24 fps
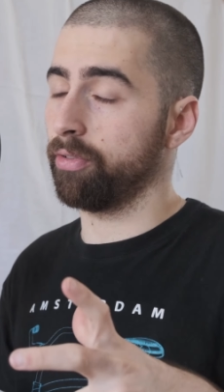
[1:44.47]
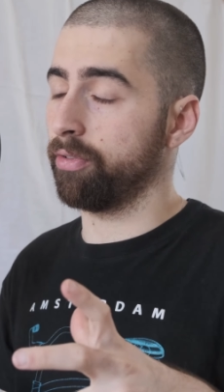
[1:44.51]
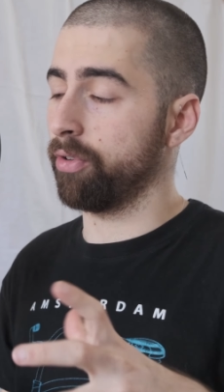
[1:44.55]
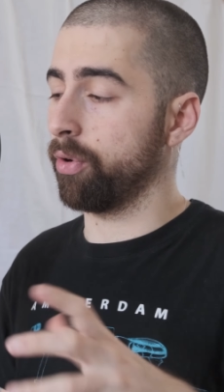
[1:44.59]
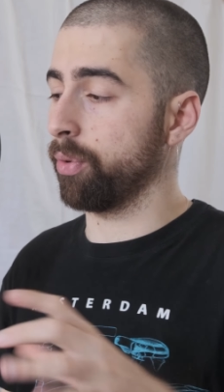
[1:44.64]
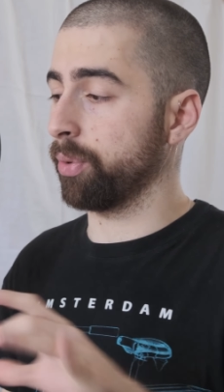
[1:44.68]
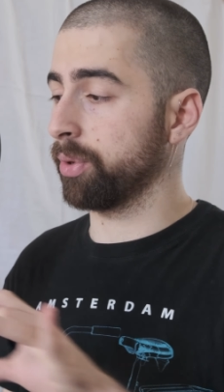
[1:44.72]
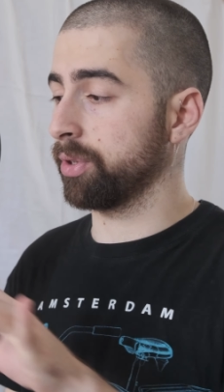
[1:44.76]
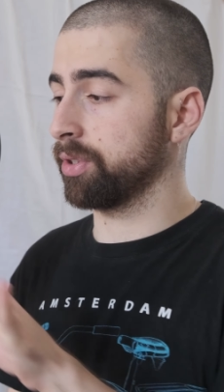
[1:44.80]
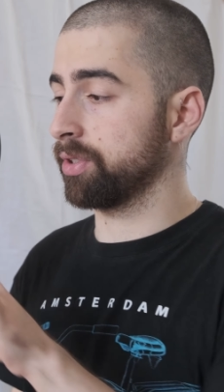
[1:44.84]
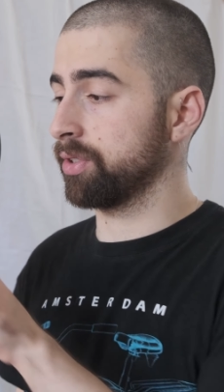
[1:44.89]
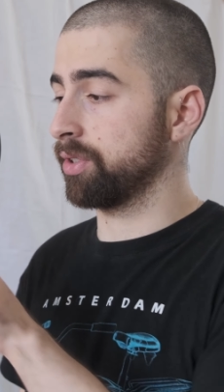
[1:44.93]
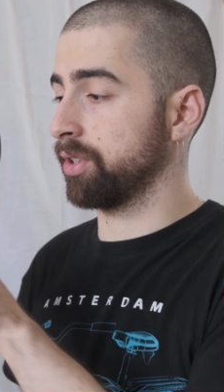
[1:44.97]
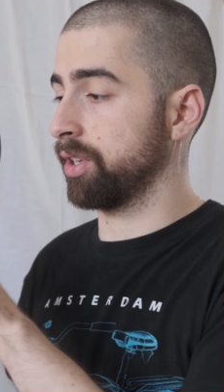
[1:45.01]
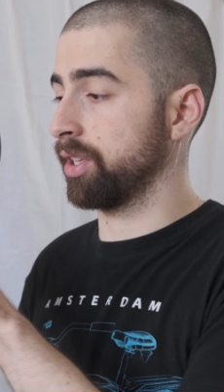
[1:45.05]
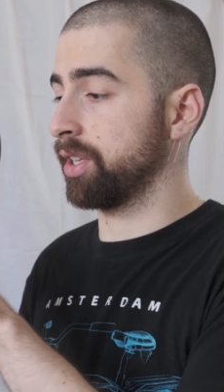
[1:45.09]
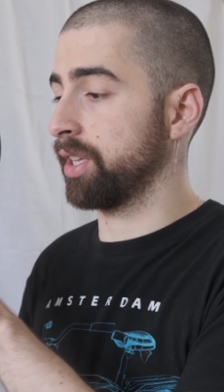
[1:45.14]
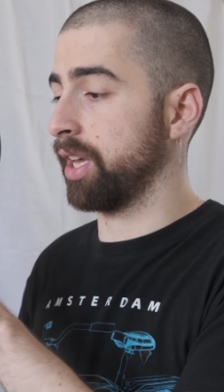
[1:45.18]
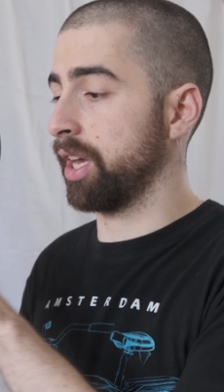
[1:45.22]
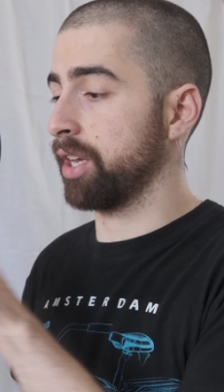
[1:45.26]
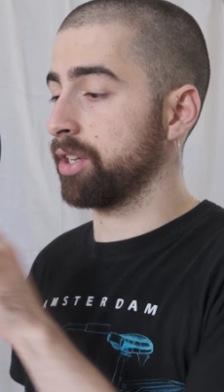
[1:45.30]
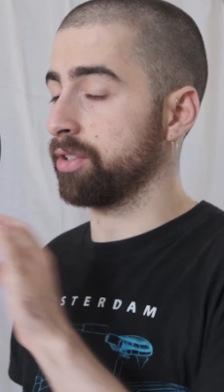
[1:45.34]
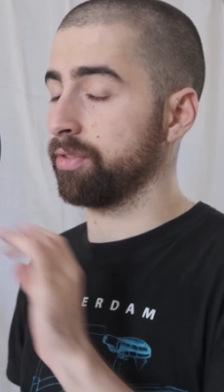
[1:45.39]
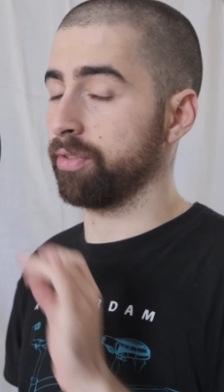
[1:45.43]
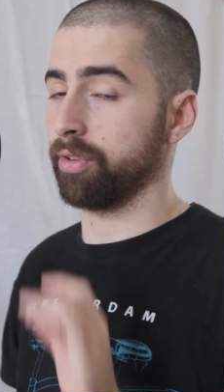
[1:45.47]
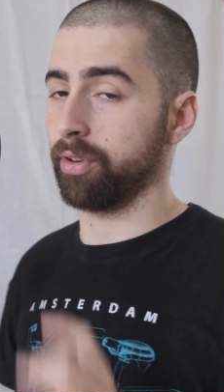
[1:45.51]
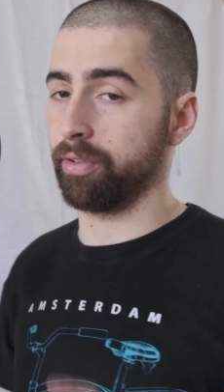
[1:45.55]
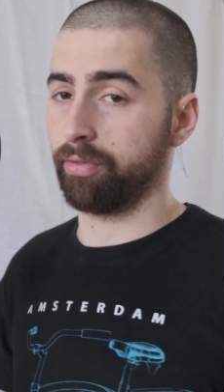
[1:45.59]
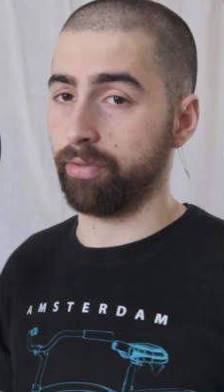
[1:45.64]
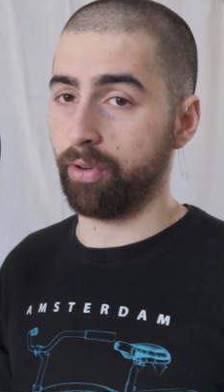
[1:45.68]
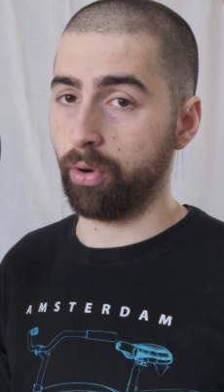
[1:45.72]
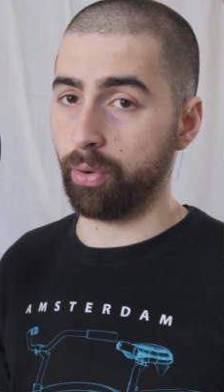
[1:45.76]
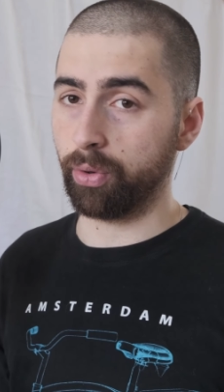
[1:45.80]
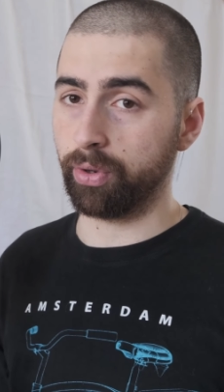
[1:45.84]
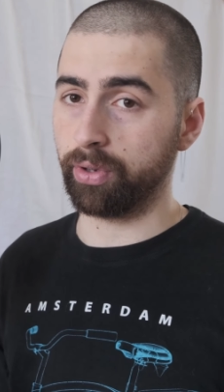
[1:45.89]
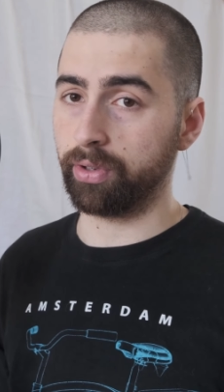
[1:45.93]
focus to attach for the
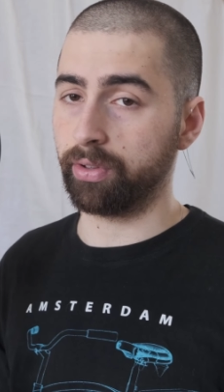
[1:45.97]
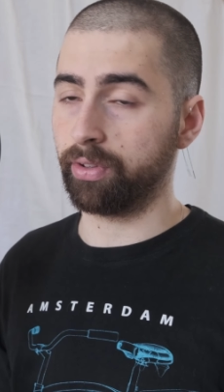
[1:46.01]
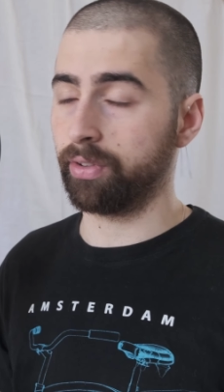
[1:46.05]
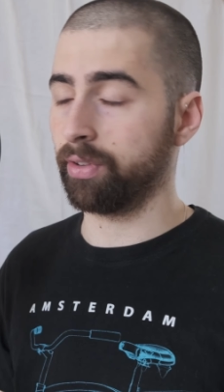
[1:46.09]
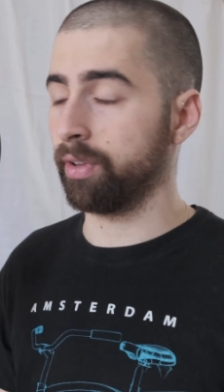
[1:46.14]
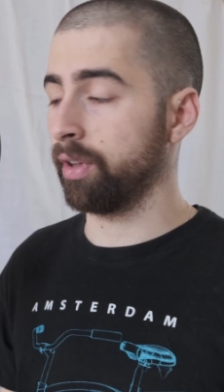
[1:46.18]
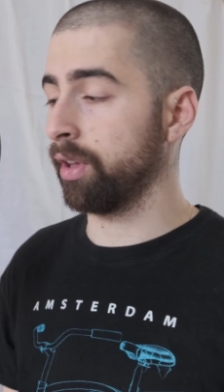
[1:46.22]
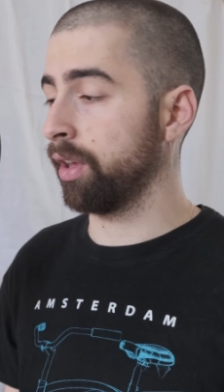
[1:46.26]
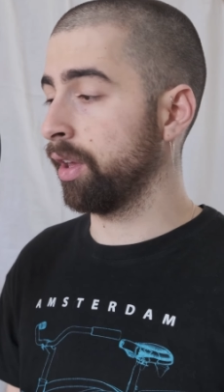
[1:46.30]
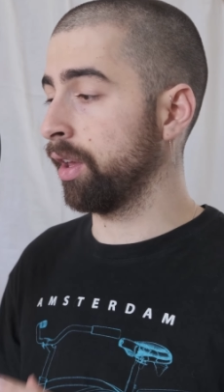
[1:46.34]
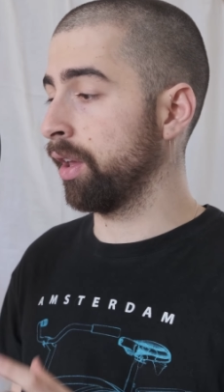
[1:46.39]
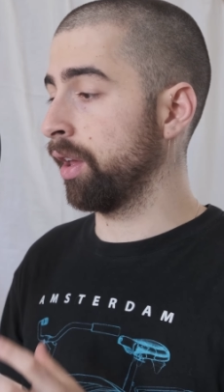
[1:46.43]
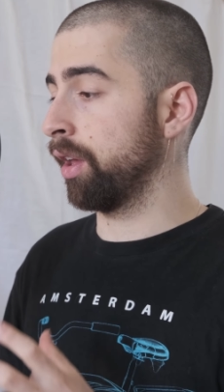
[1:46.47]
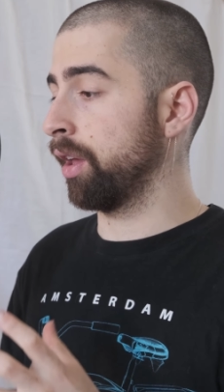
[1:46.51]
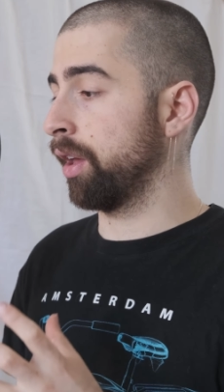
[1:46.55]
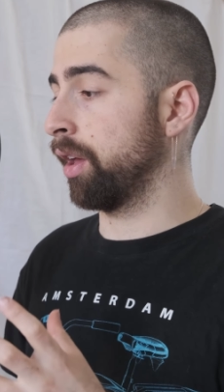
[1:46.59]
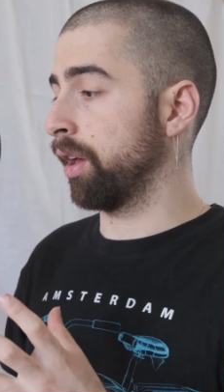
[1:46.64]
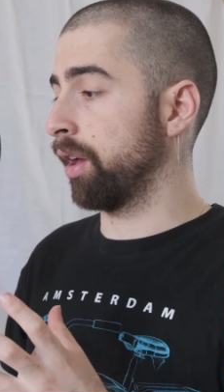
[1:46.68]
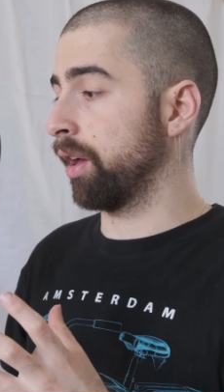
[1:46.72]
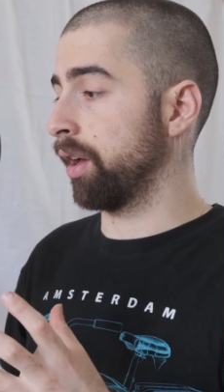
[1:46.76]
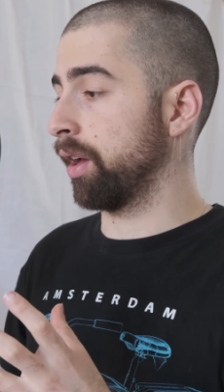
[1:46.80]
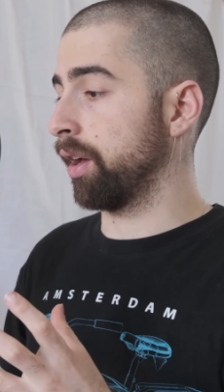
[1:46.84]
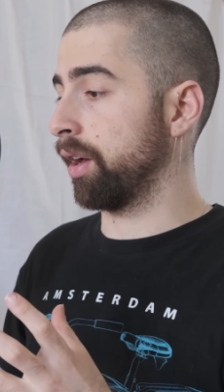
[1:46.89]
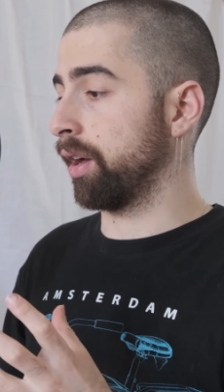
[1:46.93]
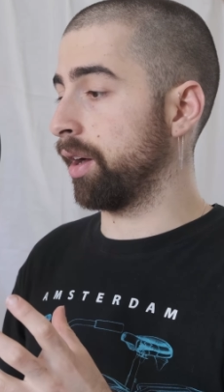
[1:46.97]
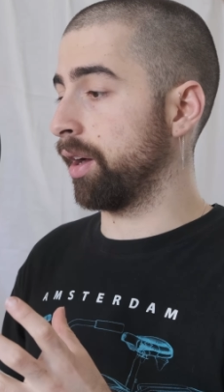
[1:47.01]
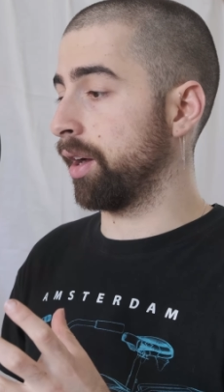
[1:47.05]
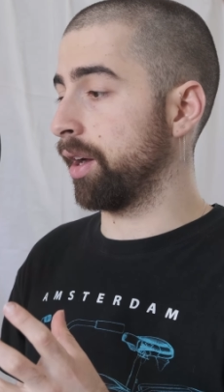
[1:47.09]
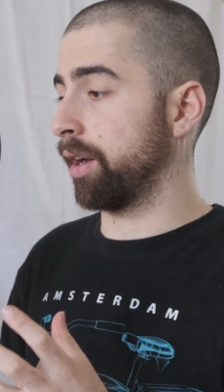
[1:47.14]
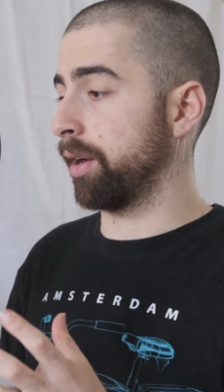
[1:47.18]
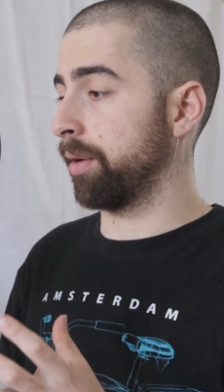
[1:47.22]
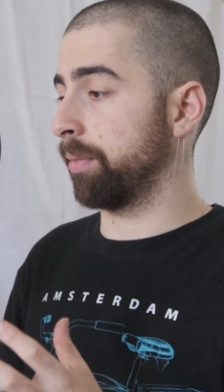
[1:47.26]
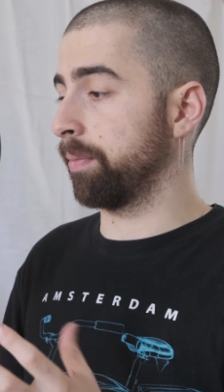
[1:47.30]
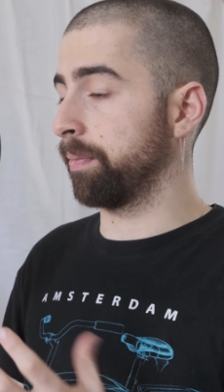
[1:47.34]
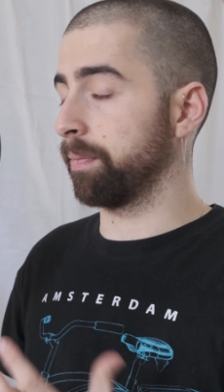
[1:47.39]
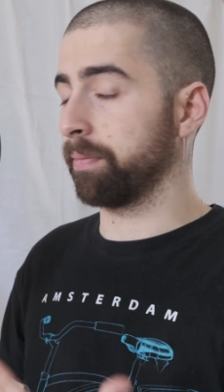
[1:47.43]
focus,
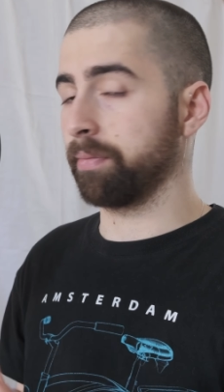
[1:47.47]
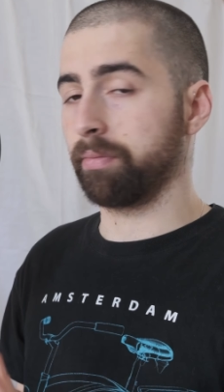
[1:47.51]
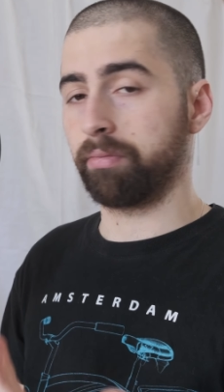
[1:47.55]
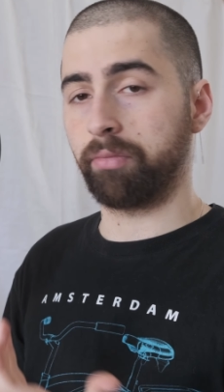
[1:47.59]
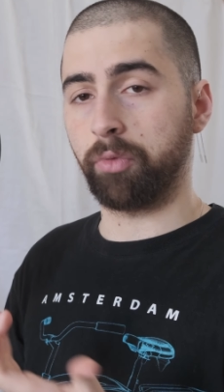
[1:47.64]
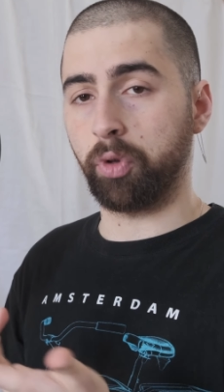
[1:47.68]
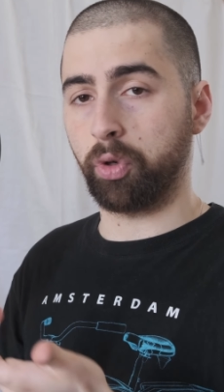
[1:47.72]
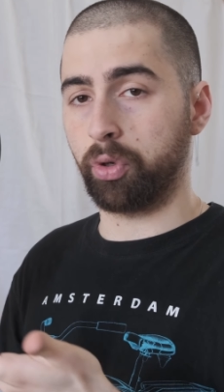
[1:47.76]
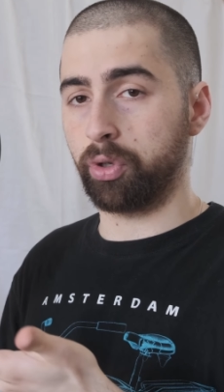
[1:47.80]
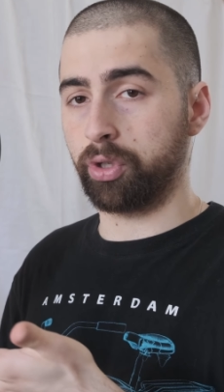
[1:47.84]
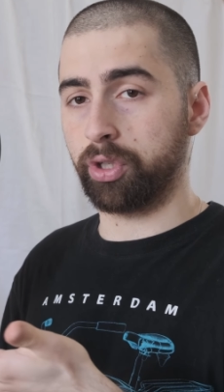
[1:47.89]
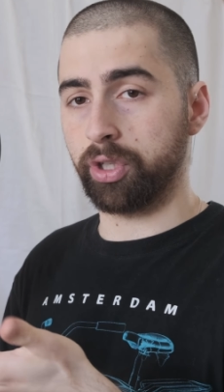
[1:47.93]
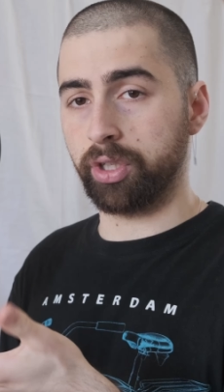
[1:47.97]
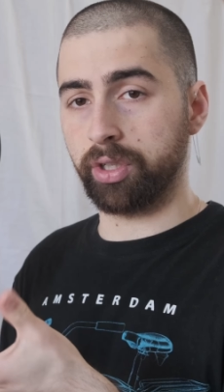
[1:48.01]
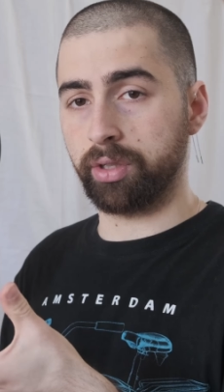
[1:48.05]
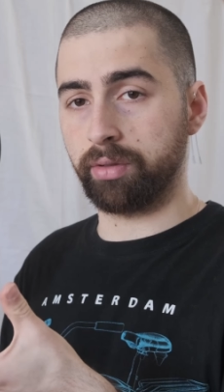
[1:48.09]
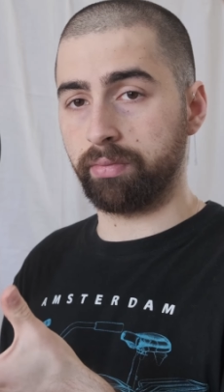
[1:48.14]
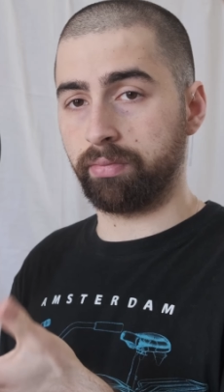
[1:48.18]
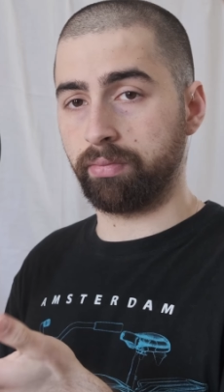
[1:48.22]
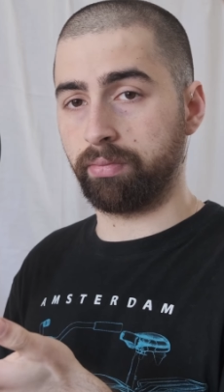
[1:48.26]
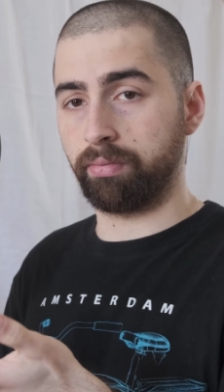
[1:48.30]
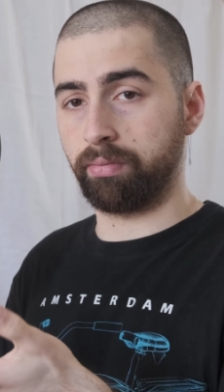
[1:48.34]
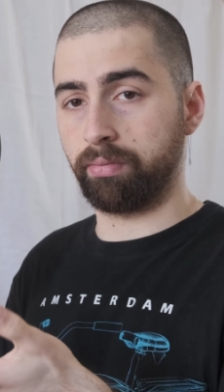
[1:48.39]
you could just